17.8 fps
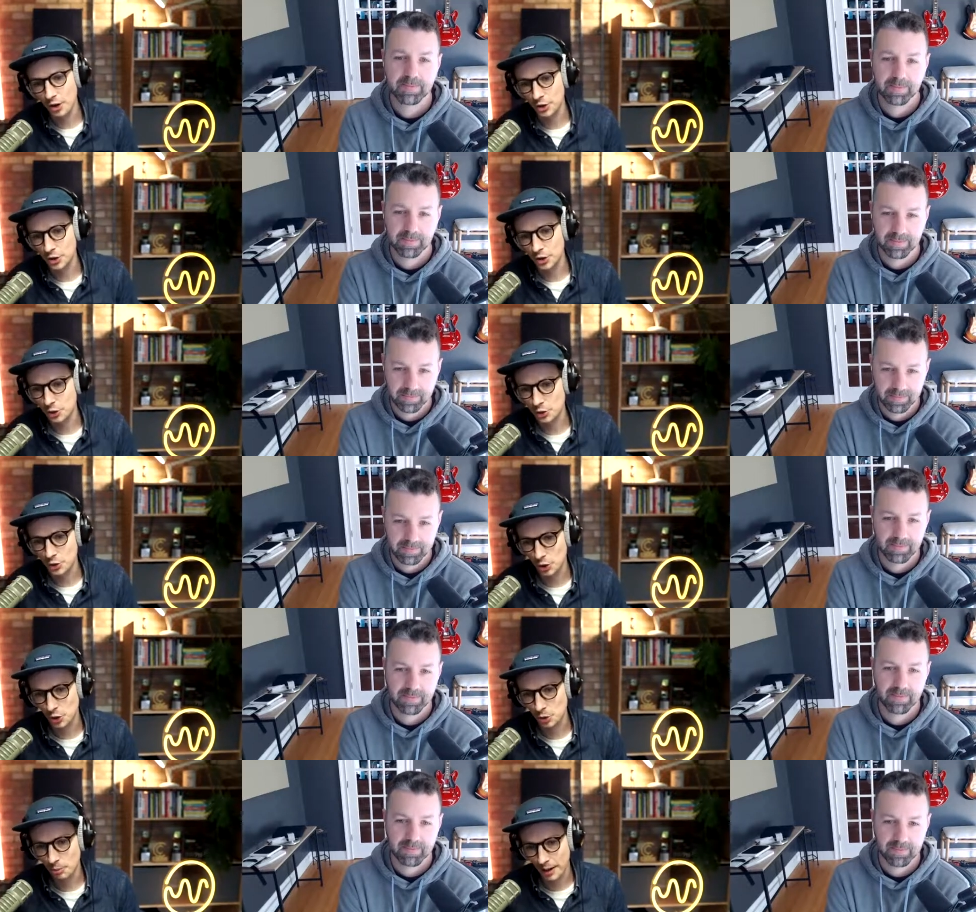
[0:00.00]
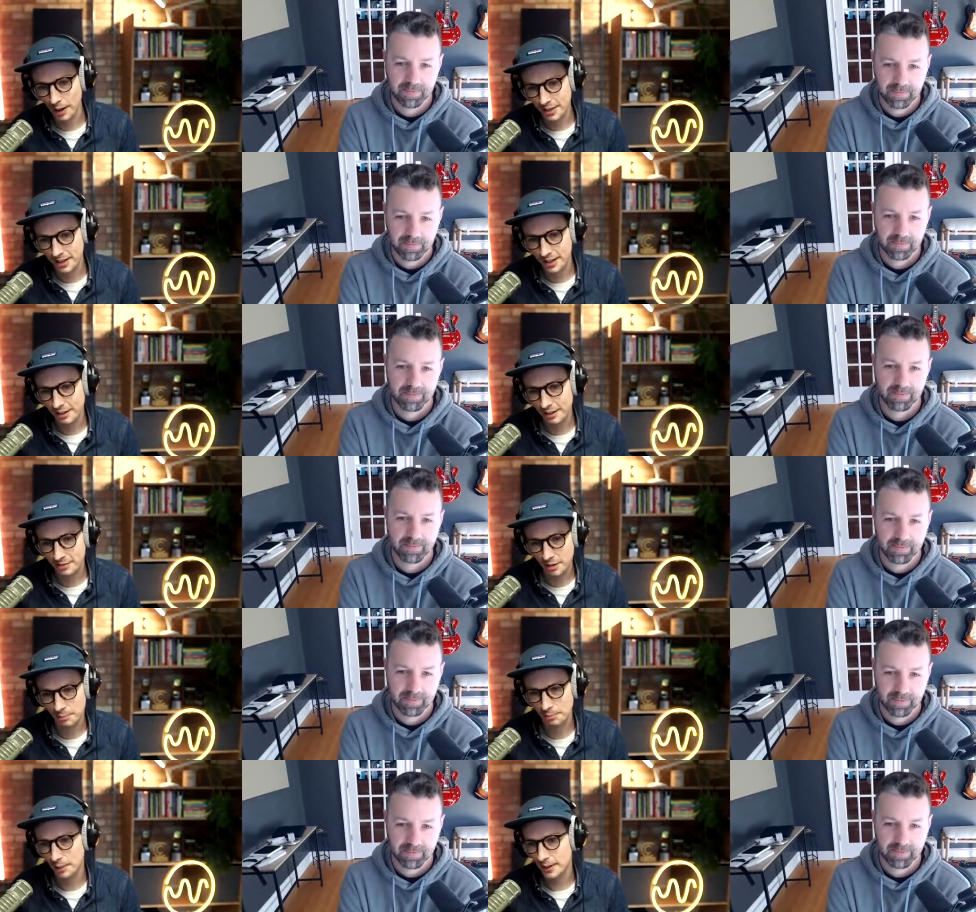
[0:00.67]
Speaker 1: YouTube. I think I've
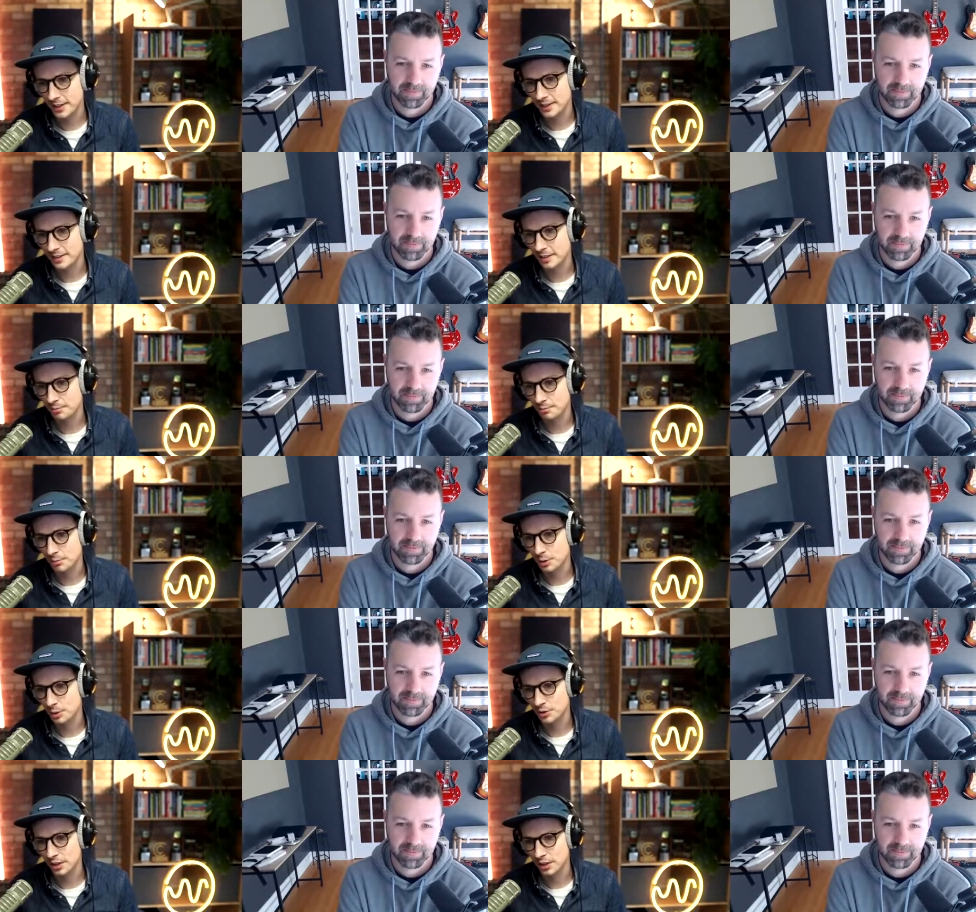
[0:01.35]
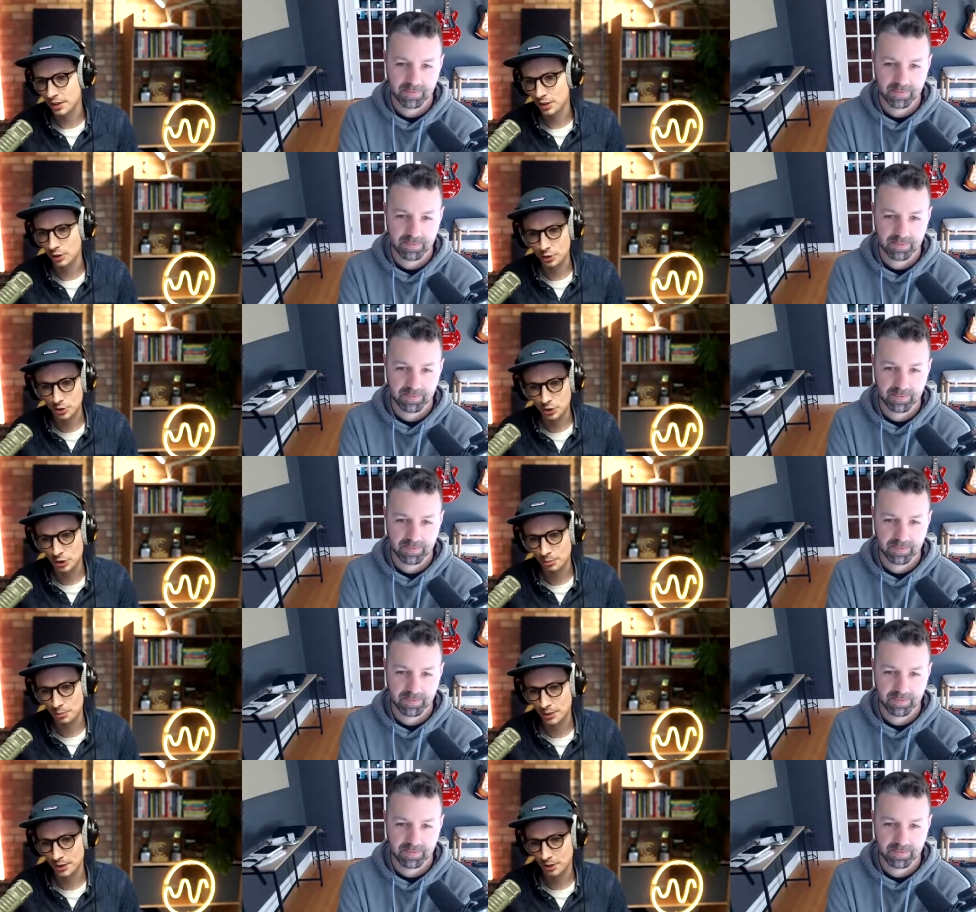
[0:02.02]
completed music YouTube
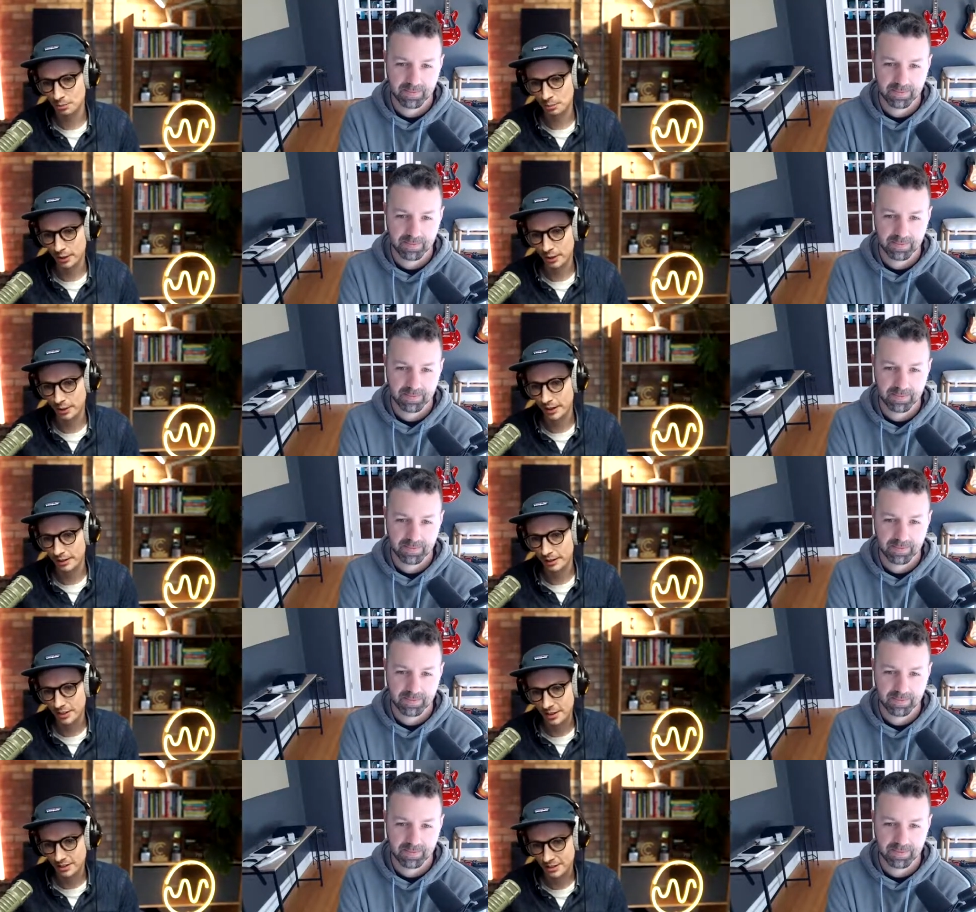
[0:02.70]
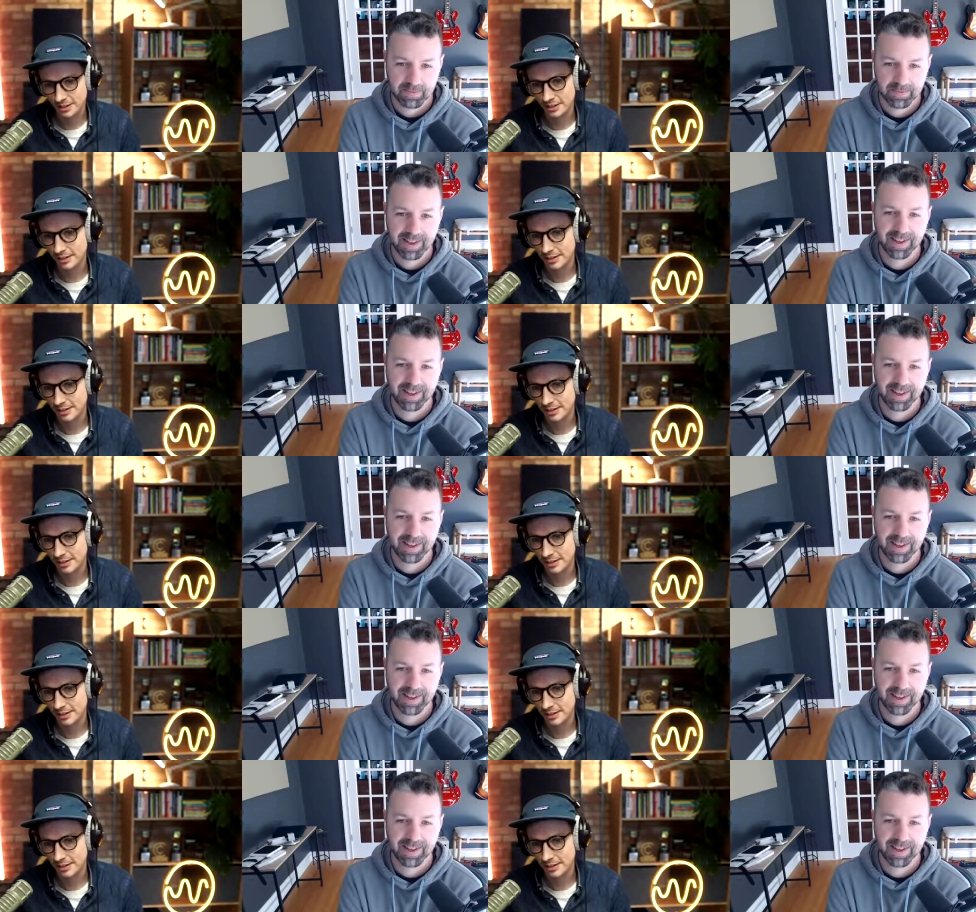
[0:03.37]
at this point. If there's a